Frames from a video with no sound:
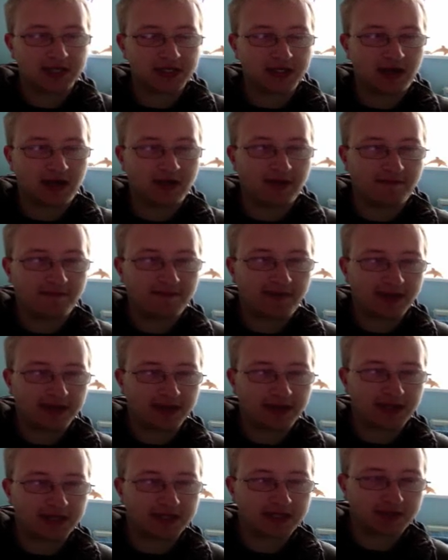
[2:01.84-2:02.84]
as I find
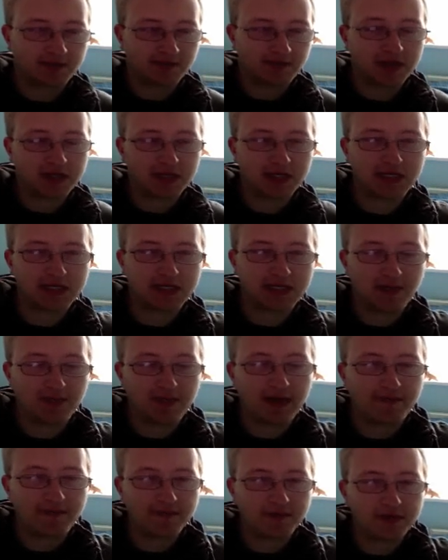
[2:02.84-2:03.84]
this much easier
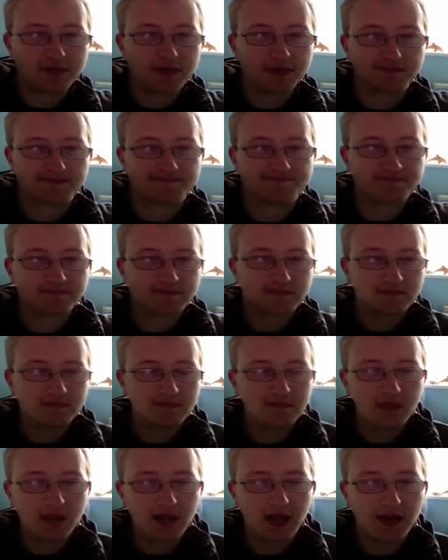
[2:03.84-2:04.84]
method.
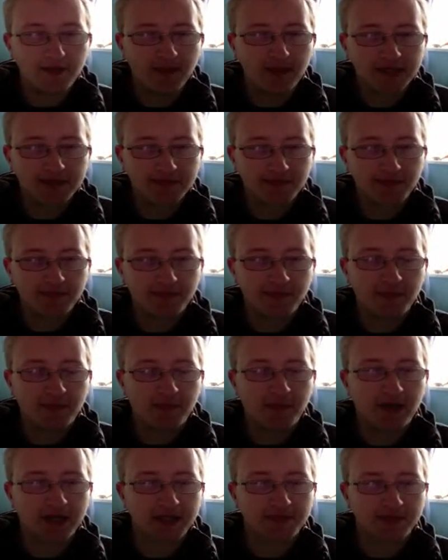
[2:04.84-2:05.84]
That's
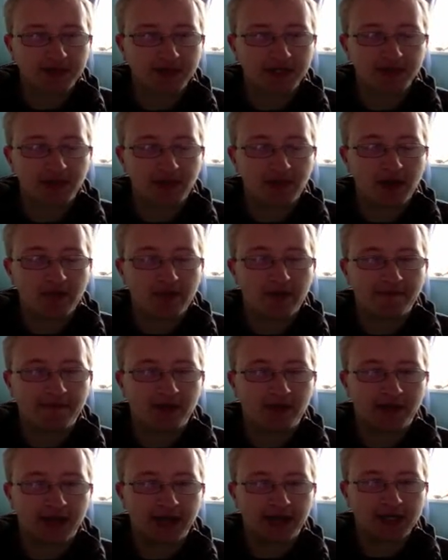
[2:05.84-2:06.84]
plus because my mobile
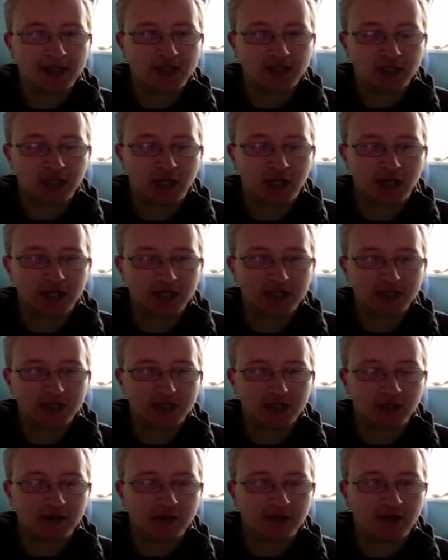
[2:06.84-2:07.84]
phone gets
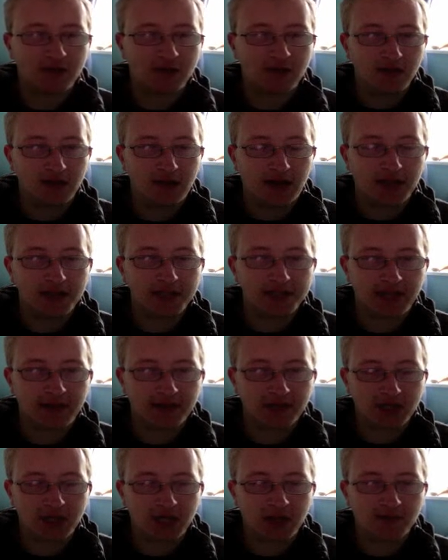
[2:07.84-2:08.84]
charged at the
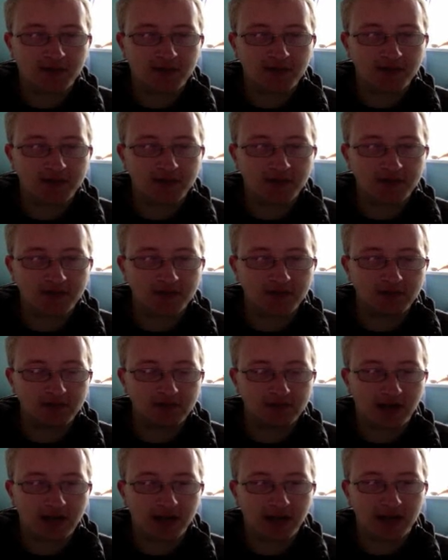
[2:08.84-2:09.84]
same time as
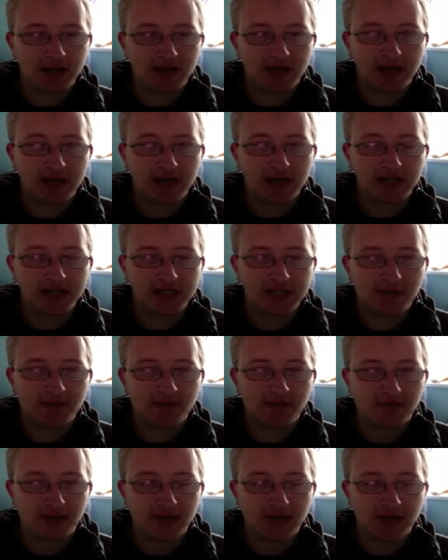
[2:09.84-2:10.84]
running it in this
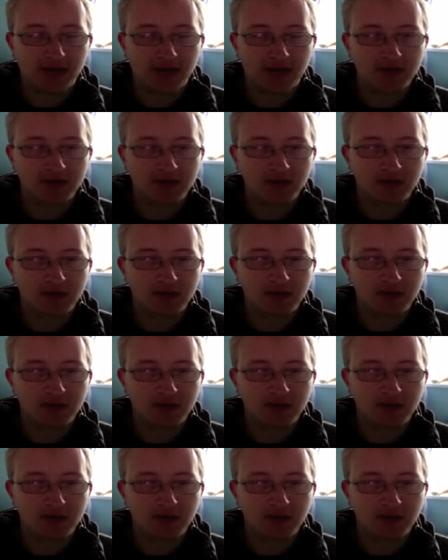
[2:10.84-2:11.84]
application,
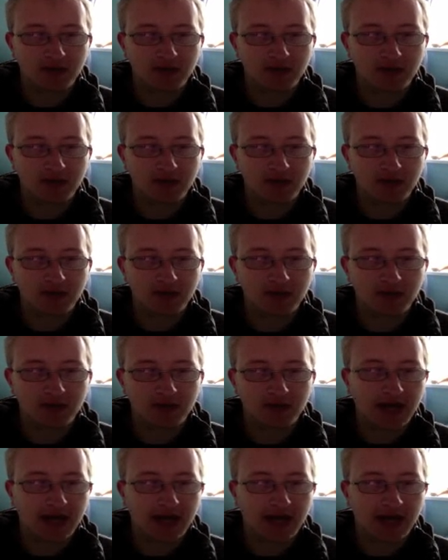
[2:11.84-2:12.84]
and because my
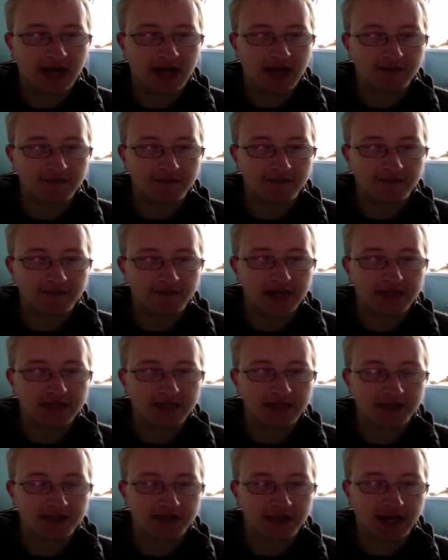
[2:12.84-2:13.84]
particular Android device
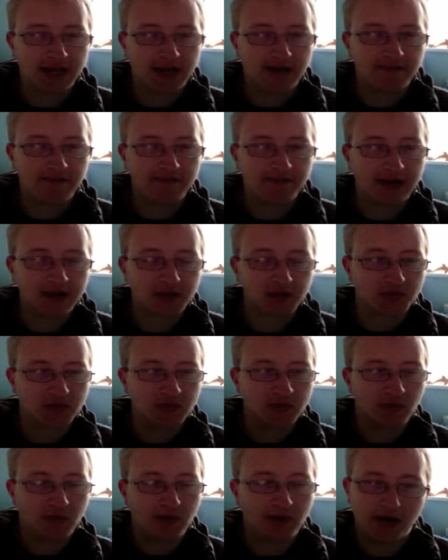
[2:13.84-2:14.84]
doesn't have Android
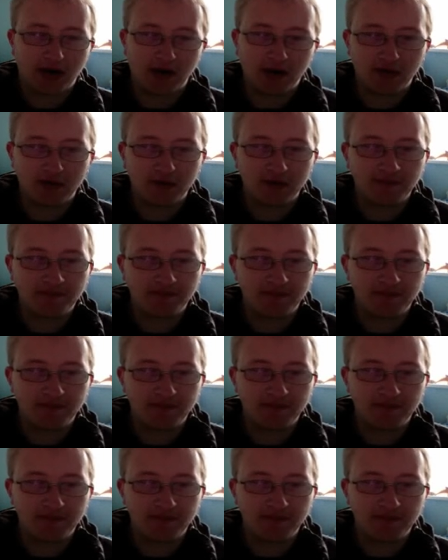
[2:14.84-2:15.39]
two point oh,